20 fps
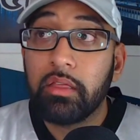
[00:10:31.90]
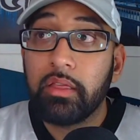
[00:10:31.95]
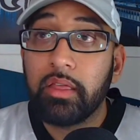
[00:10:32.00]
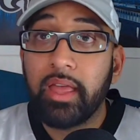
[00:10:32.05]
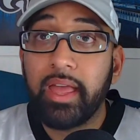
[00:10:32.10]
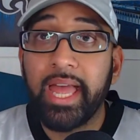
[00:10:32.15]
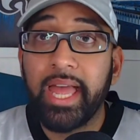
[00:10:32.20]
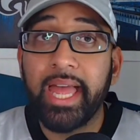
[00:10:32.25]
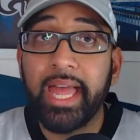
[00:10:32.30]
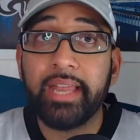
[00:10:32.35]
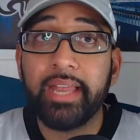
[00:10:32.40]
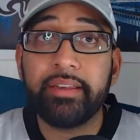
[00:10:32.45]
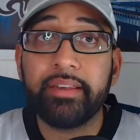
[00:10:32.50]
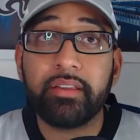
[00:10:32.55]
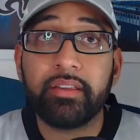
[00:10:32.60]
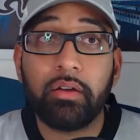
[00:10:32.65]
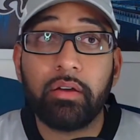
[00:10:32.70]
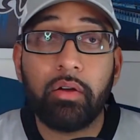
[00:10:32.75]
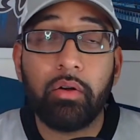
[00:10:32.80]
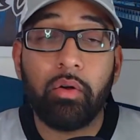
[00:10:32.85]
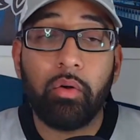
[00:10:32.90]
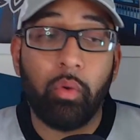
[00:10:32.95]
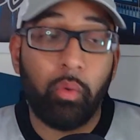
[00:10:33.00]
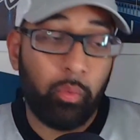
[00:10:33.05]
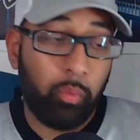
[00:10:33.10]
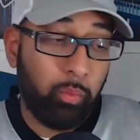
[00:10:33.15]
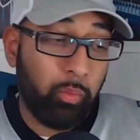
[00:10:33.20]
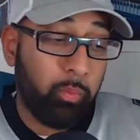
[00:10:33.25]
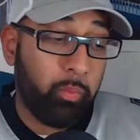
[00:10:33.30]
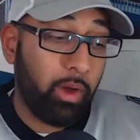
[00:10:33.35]
And
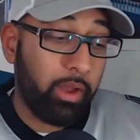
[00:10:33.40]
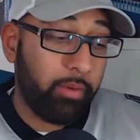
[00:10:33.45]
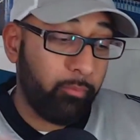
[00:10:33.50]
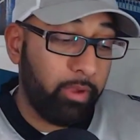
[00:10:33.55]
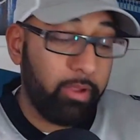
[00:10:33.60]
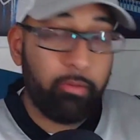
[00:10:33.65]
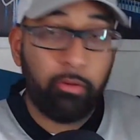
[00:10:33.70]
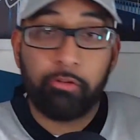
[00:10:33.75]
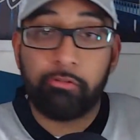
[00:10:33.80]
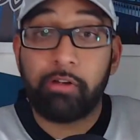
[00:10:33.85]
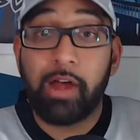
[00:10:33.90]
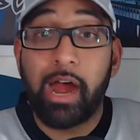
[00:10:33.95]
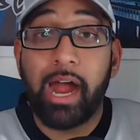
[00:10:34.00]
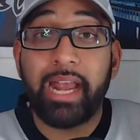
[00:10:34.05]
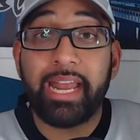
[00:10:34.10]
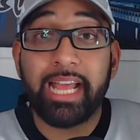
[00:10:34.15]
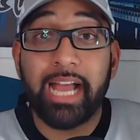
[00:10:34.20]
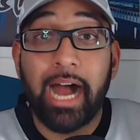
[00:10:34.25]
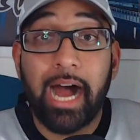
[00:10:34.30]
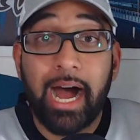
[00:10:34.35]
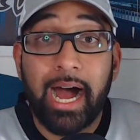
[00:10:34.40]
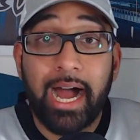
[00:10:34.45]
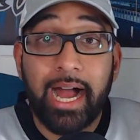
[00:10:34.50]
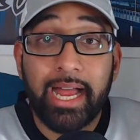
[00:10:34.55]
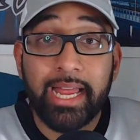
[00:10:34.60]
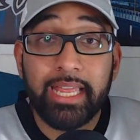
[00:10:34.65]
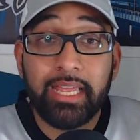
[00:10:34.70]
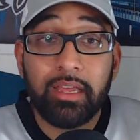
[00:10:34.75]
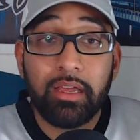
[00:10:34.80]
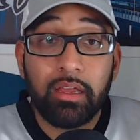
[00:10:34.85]
when we were riding
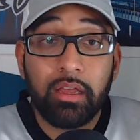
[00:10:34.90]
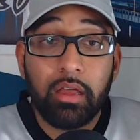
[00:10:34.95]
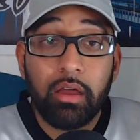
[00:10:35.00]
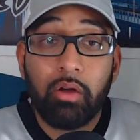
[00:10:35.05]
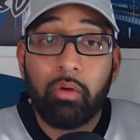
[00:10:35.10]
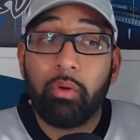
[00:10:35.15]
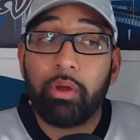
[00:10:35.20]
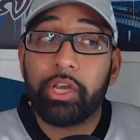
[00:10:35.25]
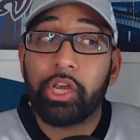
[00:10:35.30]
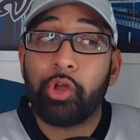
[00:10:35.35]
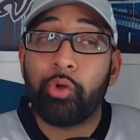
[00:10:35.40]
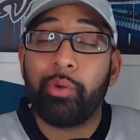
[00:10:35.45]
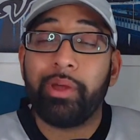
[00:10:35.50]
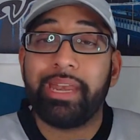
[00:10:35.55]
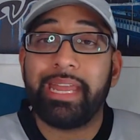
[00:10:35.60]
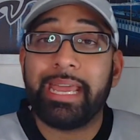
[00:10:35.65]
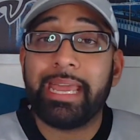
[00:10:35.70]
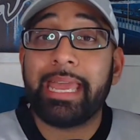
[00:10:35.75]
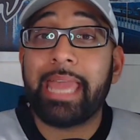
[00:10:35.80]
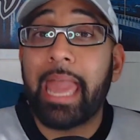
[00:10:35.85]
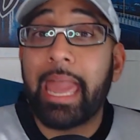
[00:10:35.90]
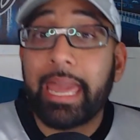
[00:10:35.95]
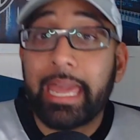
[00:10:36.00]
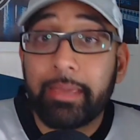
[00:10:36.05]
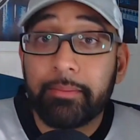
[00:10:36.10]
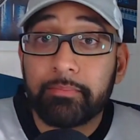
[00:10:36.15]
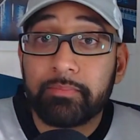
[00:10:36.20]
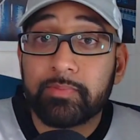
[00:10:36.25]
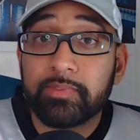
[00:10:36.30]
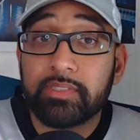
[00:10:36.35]
high, when you're winning
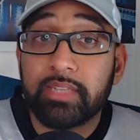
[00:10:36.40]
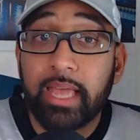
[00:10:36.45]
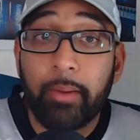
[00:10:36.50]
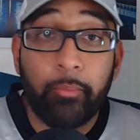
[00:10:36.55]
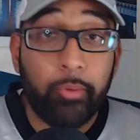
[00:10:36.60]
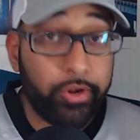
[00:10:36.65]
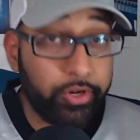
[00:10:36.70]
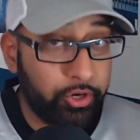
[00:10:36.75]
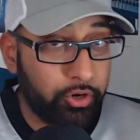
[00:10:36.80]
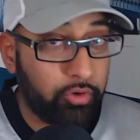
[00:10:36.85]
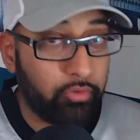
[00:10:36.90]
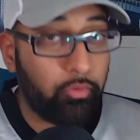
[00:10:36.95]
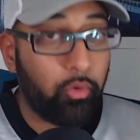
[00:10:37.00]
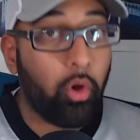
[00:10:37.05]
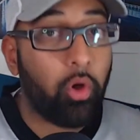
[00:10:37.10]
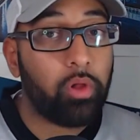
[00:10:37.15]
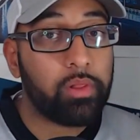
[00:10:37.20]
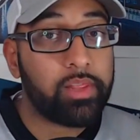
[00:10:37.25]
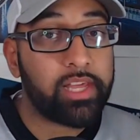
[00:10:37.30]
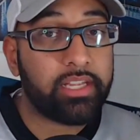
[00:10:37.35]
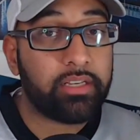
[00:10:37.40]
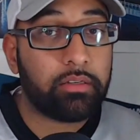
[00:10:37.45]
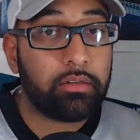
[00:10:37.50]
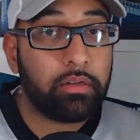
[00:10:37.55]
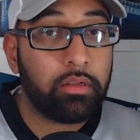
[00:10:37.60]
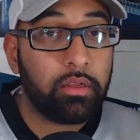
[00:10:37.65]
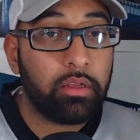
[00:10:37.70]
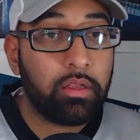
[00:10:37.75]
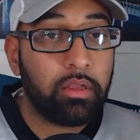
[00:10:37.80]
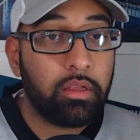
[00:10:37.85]
games, and when you're rolling,
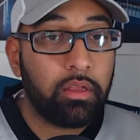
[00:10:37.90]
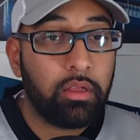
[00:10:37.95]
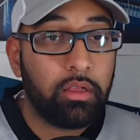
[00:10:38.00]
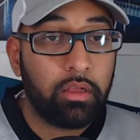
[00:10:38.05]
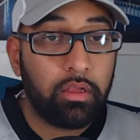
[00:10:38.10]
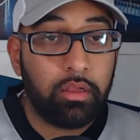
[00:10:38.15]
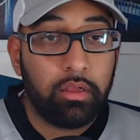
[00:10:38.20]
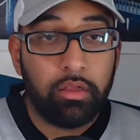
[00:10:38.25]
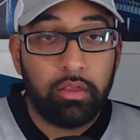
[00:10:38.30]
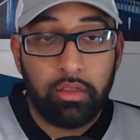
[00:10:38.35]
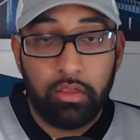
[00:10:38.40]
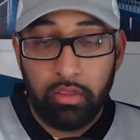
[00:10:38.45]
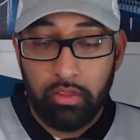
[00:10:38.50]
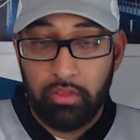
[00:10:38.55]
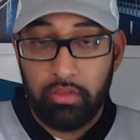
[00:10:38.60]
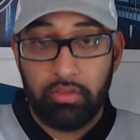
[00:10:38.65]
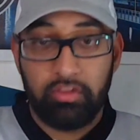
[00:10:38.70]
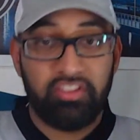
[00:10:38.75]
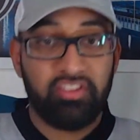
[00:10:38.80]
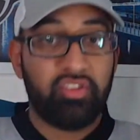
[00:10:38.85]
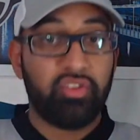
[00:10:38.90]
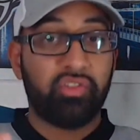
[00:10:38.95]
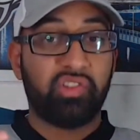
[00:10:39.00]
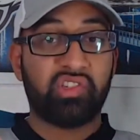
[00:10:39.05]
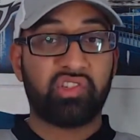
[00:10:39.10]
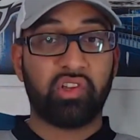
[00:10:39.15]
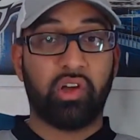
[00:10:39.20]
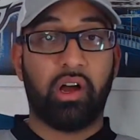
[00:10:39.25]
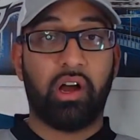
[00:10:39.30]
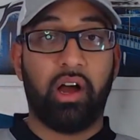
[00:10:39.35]
you
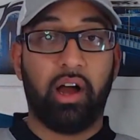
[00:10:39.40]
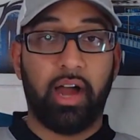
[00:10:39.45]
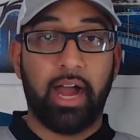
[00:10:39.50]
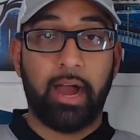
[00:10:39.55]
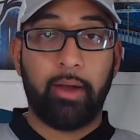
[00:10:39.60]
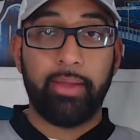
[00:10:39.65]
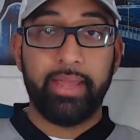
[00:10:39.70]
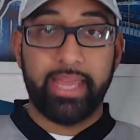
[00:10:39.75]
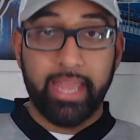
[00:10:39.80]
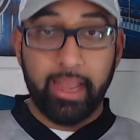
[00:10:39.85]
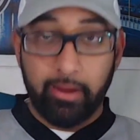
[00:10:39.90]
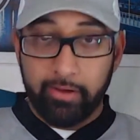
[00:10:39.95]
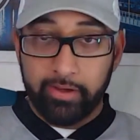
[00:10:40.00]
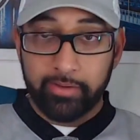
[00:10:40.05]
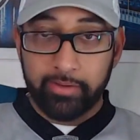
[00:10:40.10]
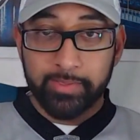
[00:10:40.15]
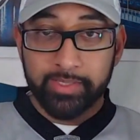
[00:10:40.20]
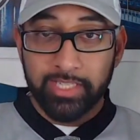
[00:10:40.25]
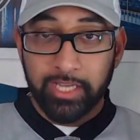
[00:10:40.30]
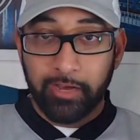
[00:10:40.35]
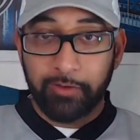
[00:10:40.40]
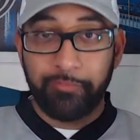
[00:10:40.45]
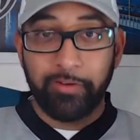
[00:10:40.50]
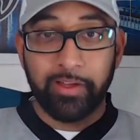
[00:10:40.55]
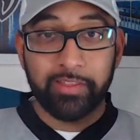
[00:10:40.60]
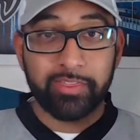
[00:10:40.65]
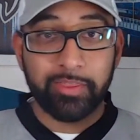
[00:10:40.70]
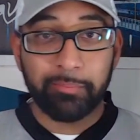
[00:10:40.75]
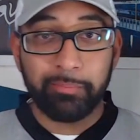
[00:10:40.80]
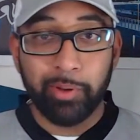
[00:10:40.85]
saw how he carried himself
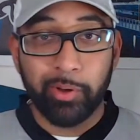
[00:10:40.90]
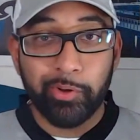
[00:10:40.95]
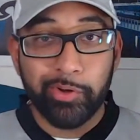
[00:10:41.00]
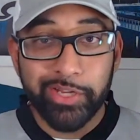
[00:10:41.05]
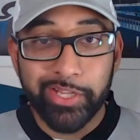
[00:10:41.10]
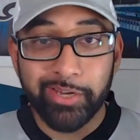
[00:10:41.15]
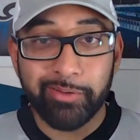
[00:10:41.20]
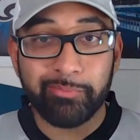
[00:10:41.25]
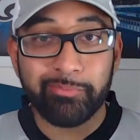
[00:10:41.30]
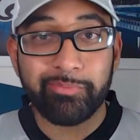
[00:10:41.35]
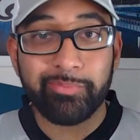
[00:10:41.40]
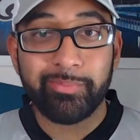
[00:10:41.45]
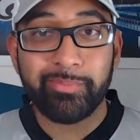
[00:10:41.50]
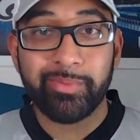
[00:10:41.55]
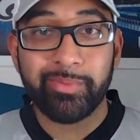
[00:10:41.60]
at the podium.